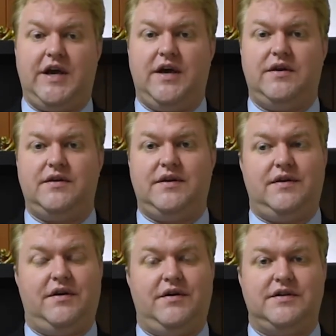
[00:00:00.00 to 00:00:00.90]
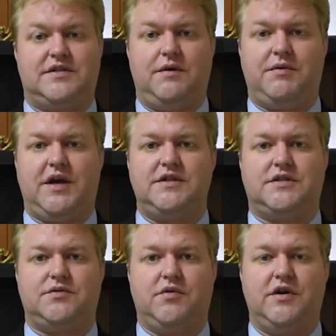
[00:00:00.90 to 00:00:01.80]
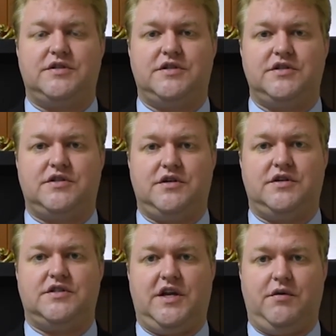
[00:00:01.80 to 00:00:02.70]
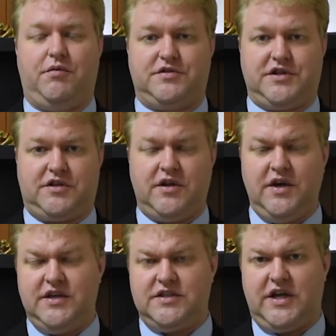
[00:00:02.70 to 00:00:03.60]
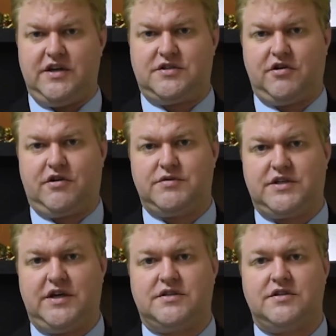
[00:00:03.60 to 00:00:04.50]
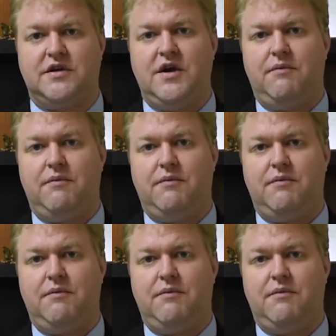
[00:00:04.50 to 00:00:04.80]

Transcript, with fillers: and you know, in some cases where it's just an untenable set of circumstances,